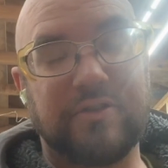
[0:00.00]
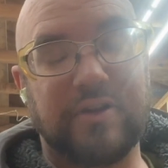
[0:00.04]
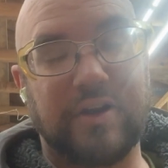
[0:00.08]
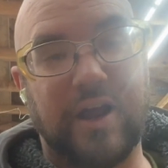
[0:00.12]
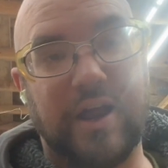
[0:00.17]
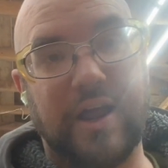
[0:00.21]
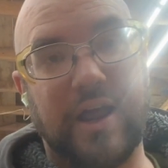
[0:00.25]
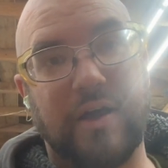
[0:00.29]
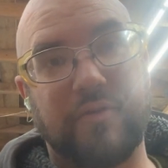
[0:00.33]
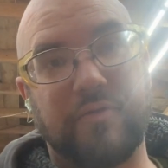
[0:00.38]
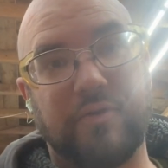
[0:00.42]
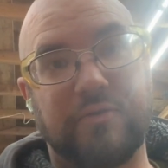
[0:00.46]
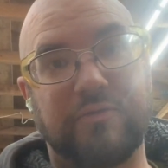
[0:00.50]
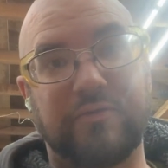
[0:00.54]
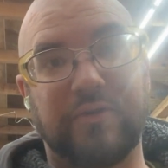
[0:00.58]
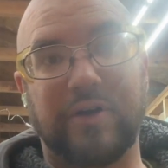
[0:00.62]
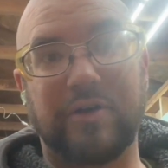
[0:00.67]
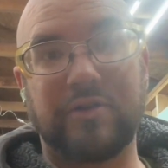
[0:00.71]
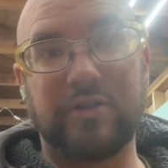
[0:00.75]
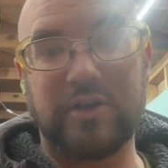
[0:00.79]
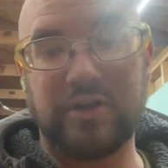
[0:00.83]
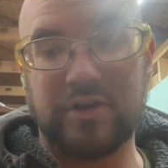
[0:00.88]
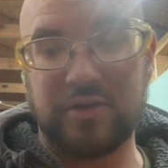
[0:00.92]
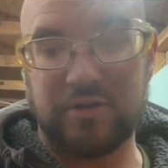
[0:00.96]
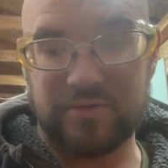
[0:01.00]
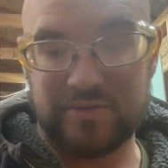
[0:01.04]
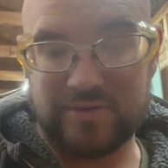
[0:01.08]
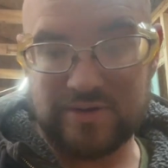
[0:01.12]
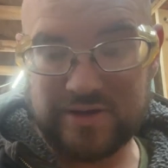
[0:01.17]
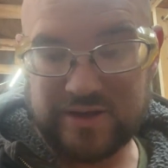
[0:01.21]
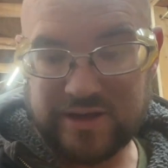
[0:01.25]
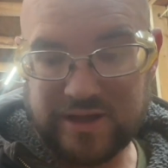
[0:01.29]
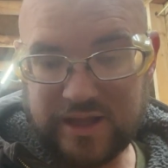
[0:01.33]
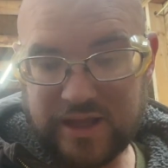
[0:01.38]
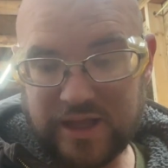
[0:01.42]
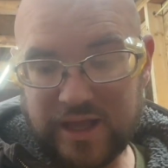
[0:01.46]
And I do
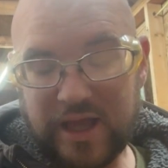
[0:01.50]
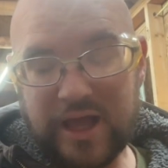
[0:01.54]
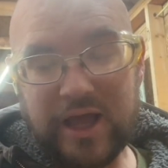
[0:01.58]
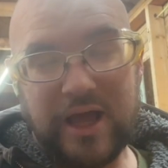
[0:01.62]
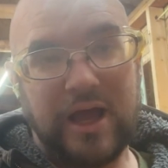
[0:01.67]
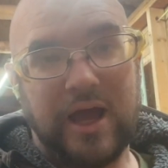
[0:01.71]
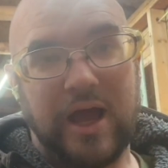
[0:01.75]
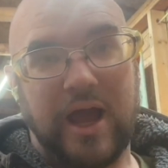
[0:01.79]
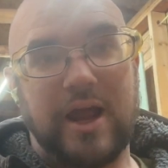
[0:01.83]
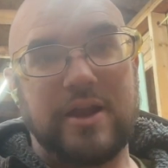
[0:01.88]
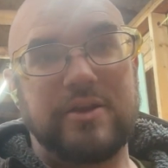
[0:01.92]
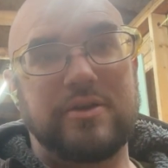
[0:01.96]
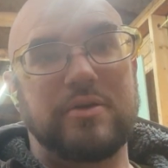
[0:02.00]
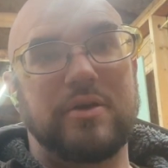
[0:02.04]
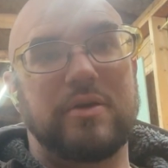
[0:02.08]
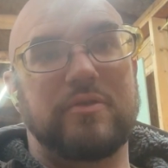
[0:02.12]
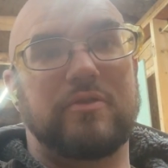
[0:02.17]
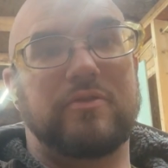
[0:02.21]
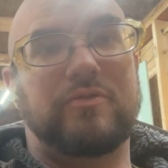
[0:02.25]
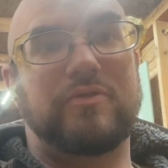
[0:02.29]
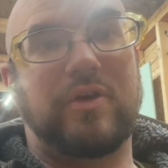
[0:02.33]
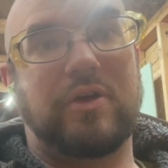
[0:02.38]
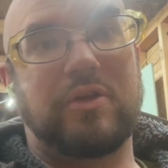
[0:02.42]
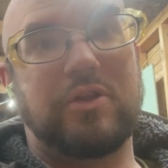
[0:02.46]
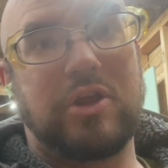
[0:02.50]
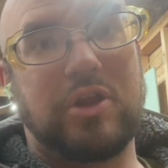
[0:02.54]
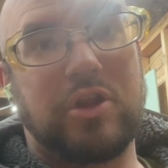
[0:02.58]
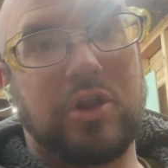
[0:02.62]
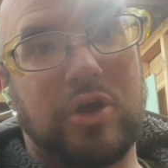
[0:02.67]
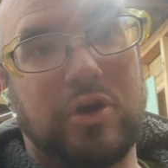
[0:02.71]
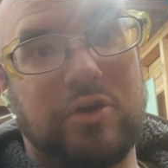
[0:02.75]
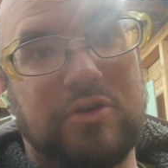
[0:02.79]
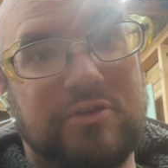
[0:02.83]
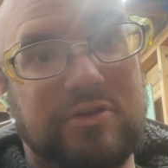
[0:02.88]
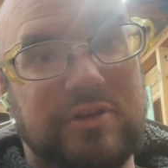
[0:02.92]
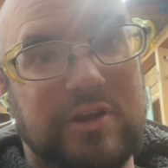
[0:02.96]
have a fairly
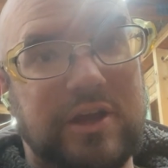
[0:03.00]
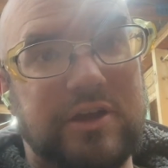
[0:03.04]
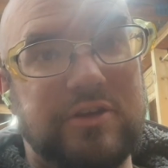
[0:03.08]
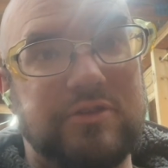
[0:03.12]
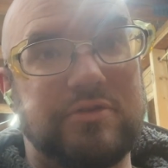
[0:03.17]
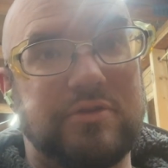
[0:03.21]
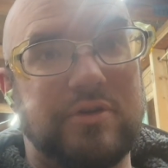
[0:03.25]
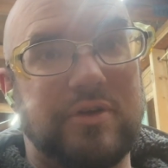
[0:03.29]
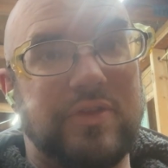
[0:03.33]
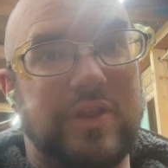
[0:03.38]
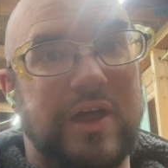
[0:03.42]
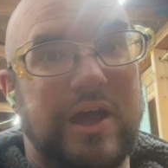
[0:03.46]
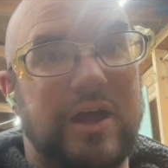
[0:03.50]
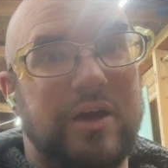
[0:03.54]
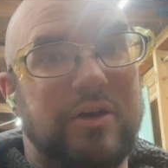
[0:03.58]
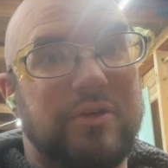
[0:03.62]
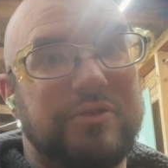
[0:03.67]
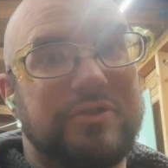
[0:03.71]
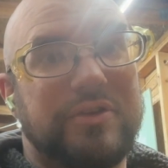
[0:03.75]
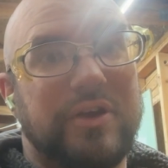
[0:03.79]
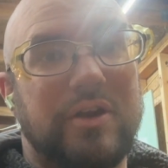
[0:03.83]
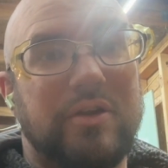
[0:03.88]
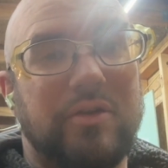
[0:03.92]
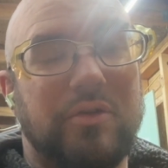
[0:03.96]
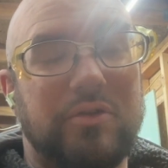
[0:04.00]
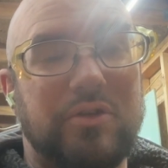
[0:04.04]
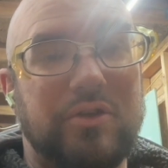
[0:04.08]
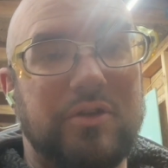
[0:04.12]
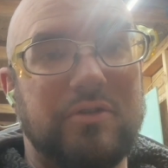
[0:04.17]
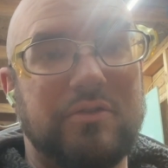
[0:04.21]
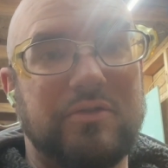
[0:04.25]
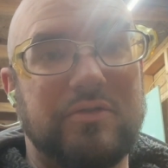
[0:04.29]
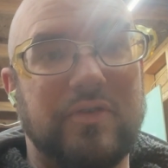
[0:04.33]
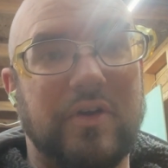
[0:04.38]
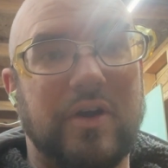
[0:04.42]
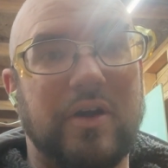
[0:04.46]
large laser in the house I don't
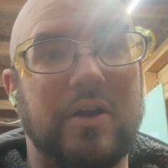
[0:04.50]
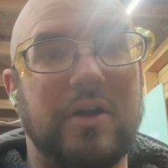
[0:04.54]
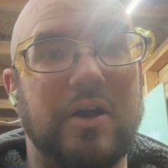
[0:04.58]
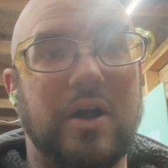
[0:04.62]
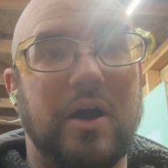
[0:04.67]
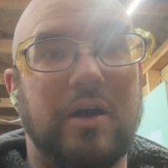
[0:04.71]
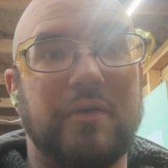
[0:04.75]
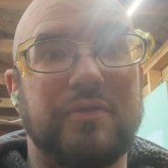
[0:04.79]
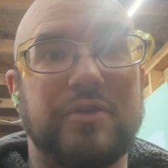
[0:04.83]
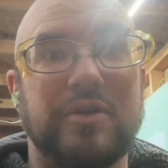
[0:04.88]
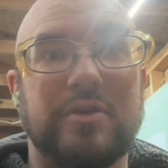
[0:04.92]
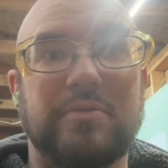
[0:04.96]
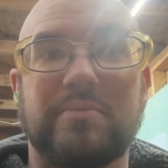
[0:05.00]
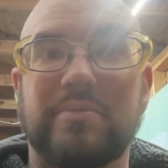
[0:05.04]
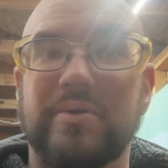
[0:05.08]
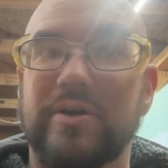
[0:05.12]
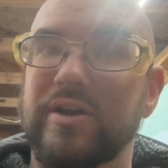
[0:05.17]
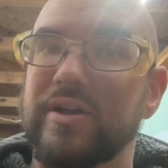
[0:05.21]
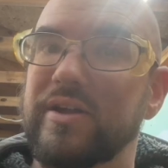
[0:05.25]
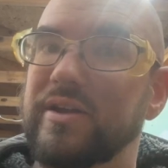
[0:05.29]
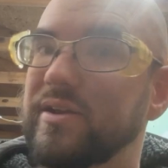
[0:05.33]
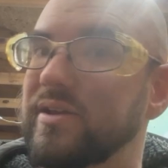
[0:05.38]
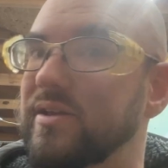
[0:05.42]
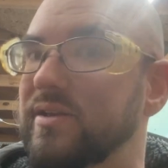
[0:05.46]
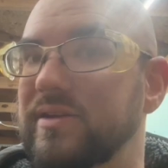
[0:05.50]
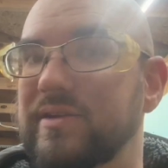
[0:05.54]
use very often, but